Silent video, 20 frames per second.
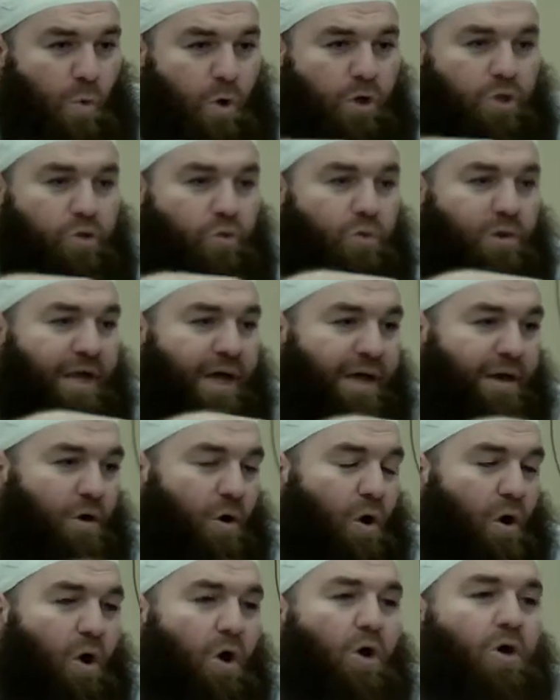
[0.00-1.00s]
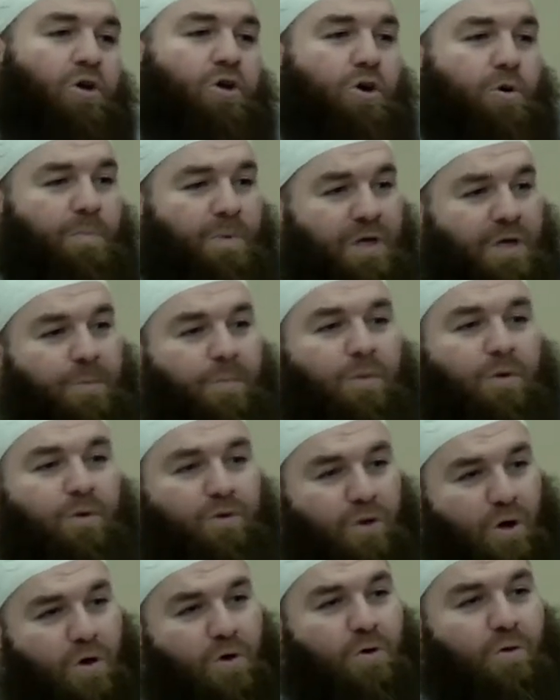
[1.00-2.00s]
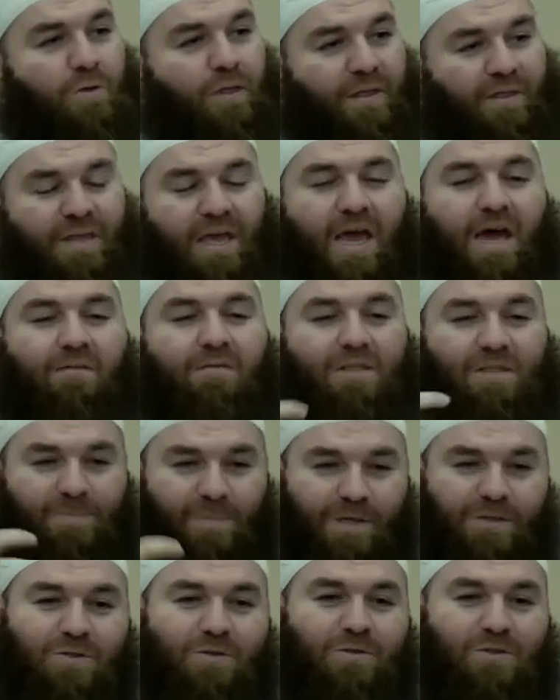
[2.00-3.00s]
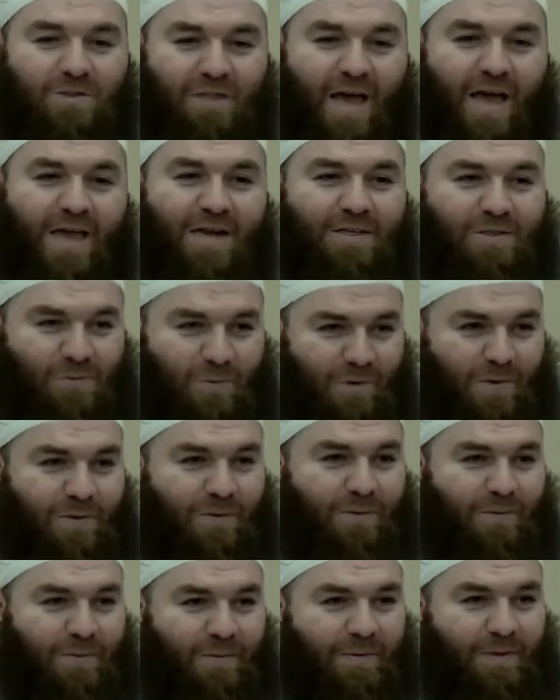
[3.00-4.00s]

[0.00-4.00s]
where you let all your people know that they have a special status with you.